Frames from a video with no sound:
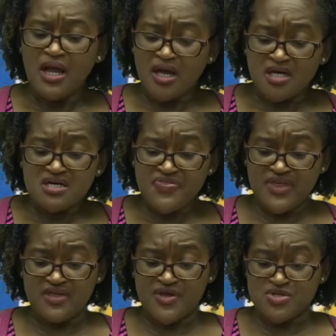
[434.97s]
Good
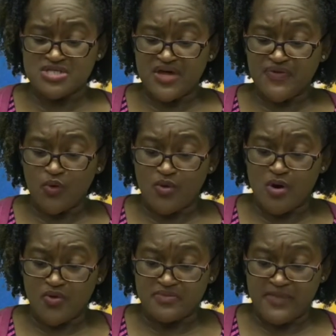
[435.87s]
thing there's nothing wrong
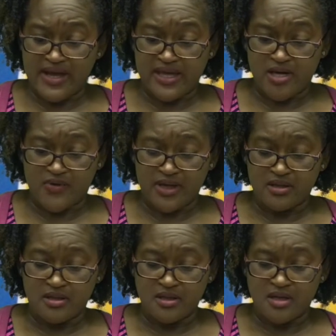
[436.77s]
with my hearing.
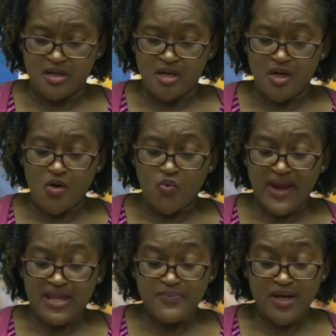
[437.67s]

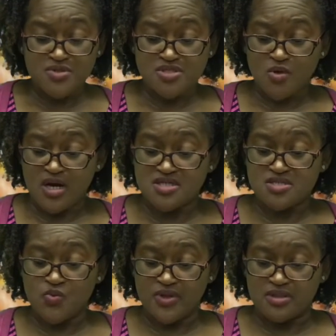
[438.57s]
Rain pelts across the
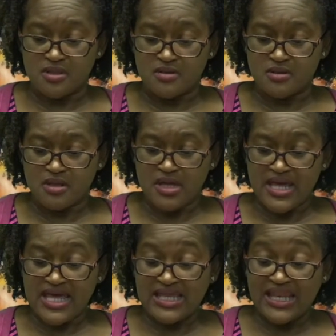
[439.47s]
window.
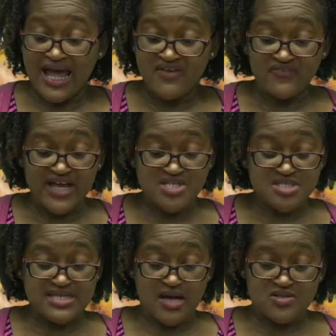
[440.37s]
A light flashes
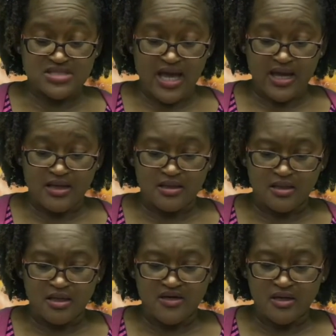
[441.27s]
outside.
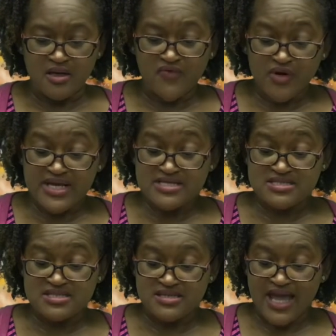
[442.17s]
For an
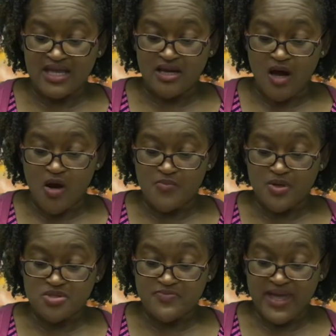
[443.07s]
instant, I can
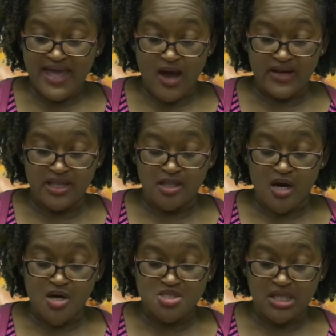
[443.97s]
almost make out a
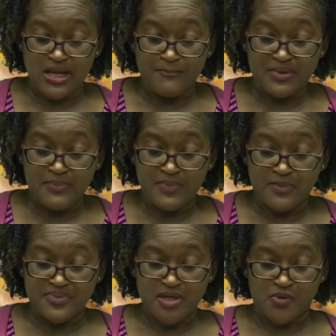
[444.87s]
large, lumpy,
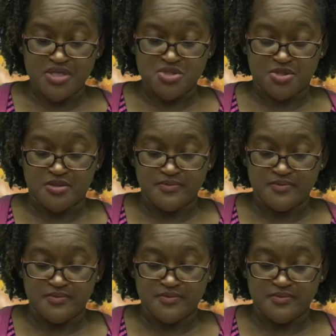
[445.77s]
bumpy creature.